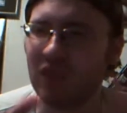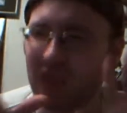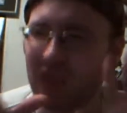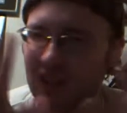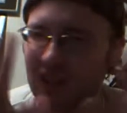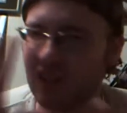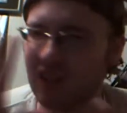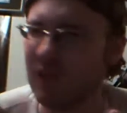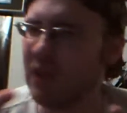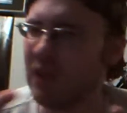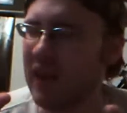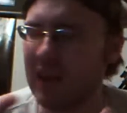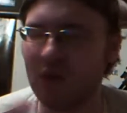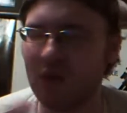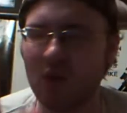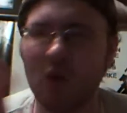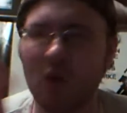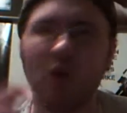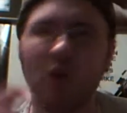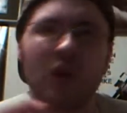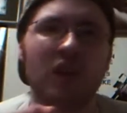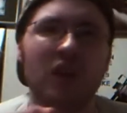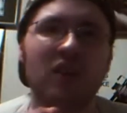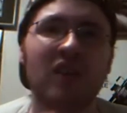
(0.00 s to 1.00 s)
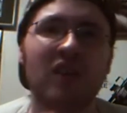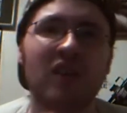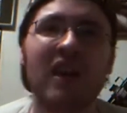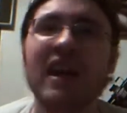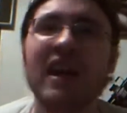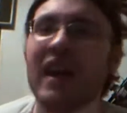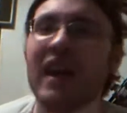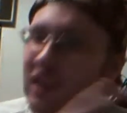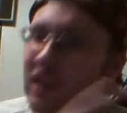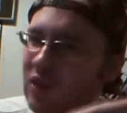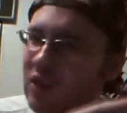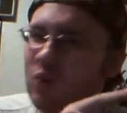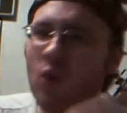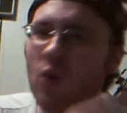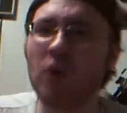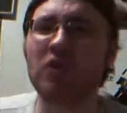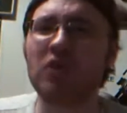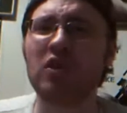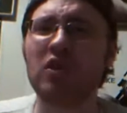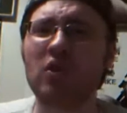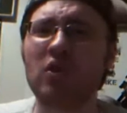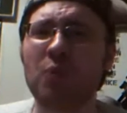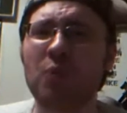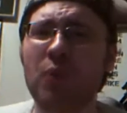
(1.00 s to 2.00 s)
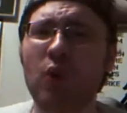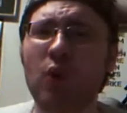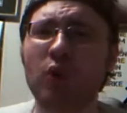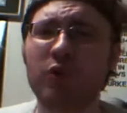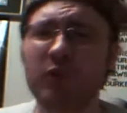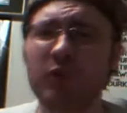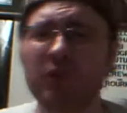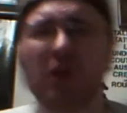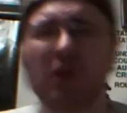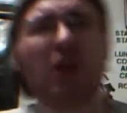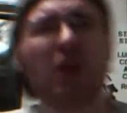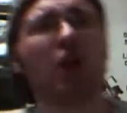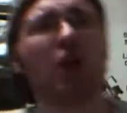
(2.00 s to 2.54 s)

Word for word: I love that noise. And the noise of the pulsars.